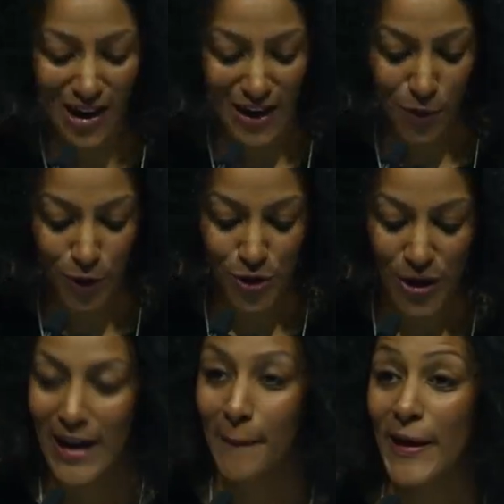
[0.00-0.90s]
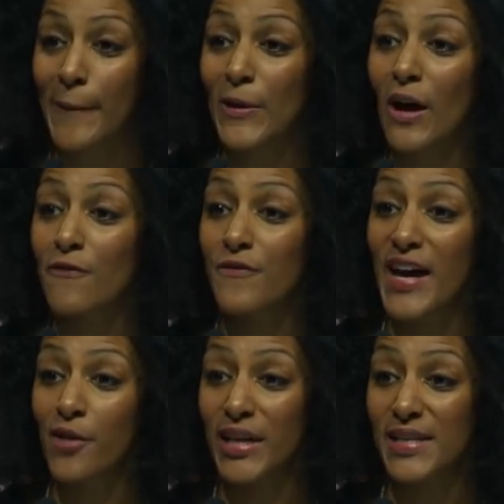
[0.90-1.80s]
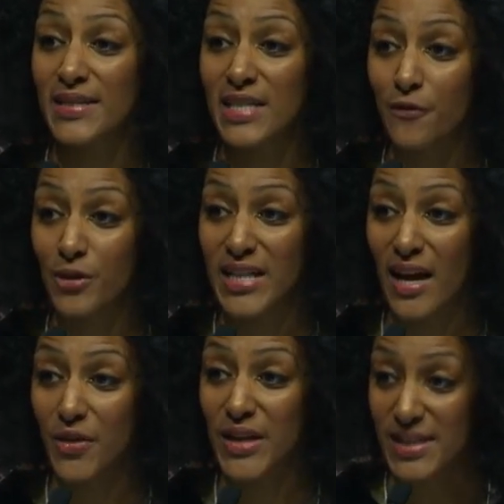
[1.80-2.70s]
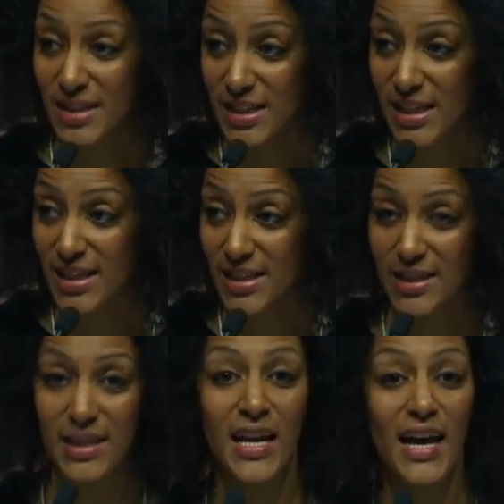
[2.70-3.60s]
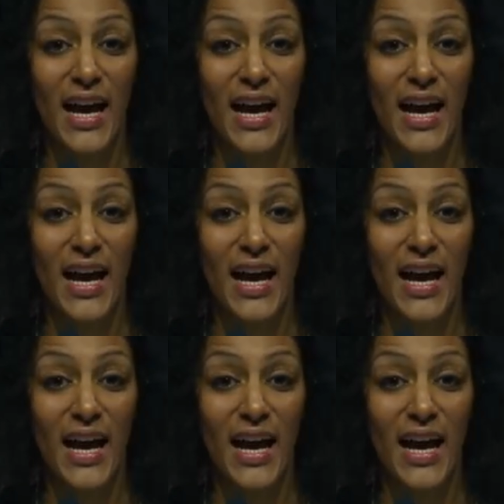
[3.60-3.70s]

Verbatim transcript: I portray people of various different ethnicities.